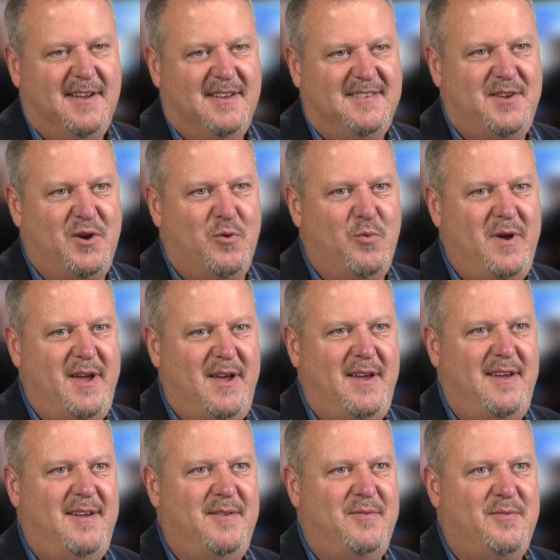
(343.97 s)
So
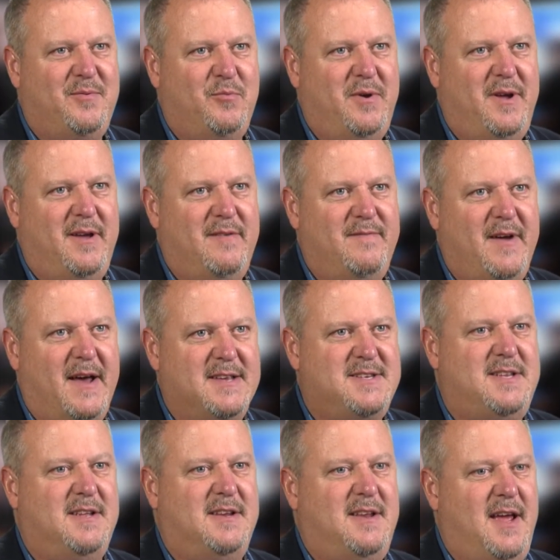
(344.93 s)
we we
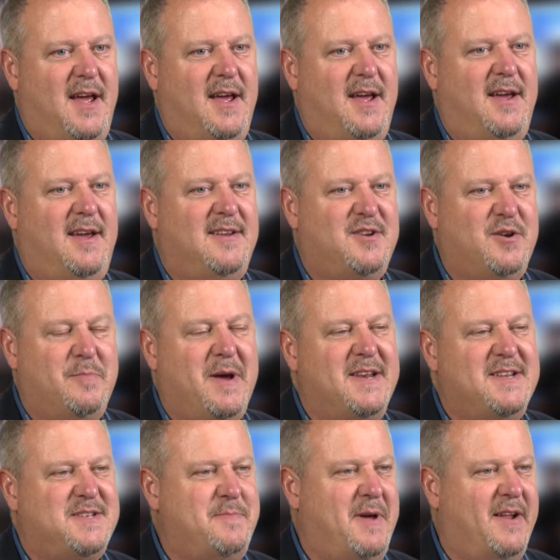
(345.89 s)
invested a
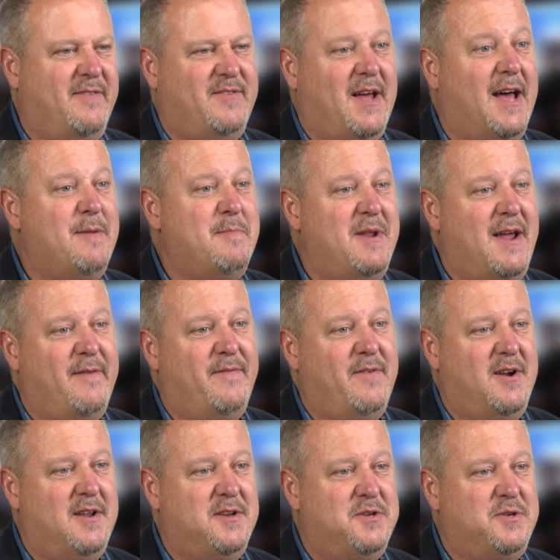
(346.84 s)
tremendous amount of time and
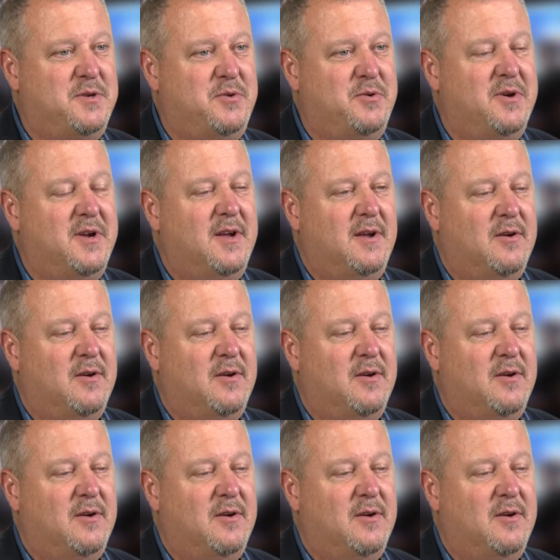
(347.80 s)
effort into